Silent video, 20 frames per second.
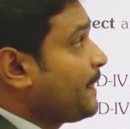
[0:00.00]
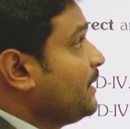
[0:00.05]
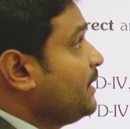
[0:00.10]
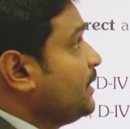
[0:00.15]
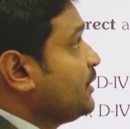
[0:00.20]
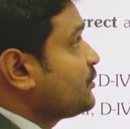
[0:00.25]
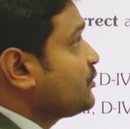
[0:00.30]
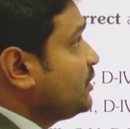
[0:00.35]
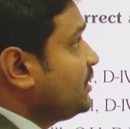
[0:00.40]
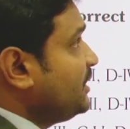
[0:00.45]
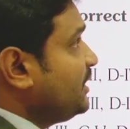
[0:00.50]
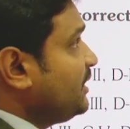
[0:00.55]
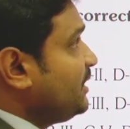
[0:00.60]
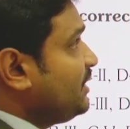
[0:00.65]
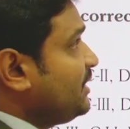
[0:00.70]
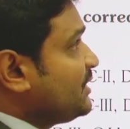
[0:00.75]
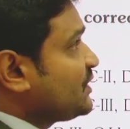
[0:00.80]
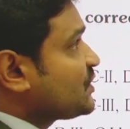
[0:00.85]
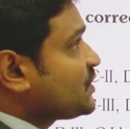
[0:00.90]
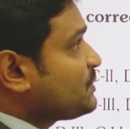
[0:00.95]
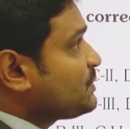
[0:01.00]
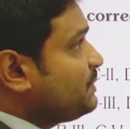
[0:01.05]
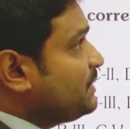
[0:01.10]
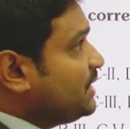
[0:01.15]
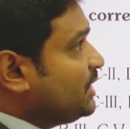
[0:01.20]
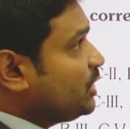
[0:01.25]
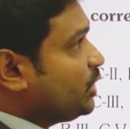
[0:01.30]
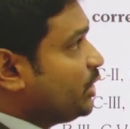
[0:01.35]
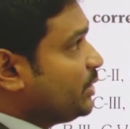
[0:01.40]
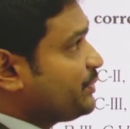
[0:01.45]
So here
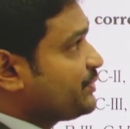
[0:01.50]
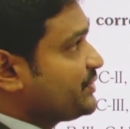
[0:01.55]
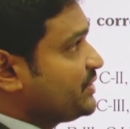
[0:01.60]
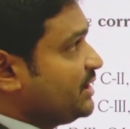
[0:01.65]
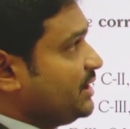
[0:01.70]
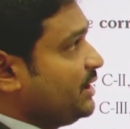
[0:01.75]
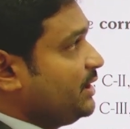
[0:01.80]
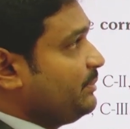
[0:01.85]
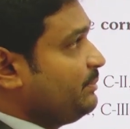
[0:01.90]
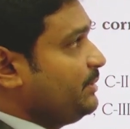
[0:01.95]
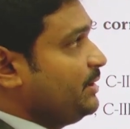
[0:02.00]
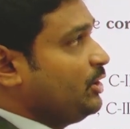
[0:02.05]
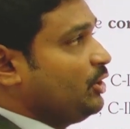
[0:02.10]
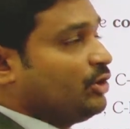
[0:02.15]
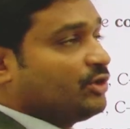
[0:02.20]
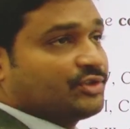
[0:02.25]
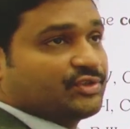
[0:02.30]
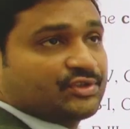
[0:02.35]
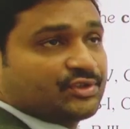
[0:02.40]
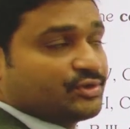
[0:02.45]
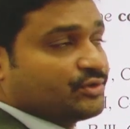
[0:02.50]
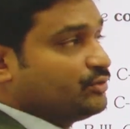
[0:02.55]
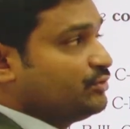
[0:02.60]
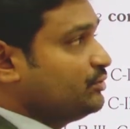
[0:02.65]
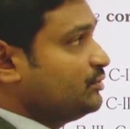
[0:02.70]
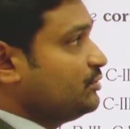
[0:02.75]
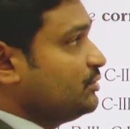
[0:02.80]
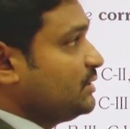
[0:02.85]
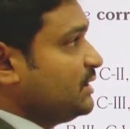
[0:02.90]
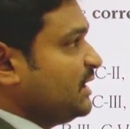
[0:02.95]
Spinopsida belongs
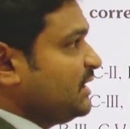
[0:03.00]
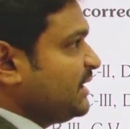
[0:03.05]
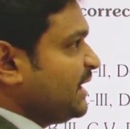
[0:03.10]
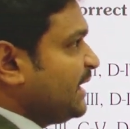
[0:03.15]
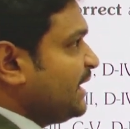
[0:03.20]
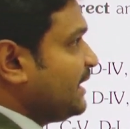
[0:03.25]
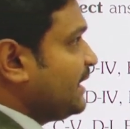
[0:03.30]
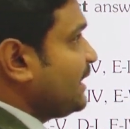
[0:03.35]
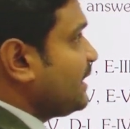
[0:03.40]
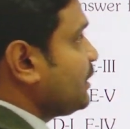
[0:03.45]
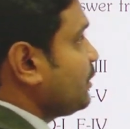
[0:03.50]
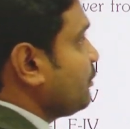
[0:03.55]
to the direct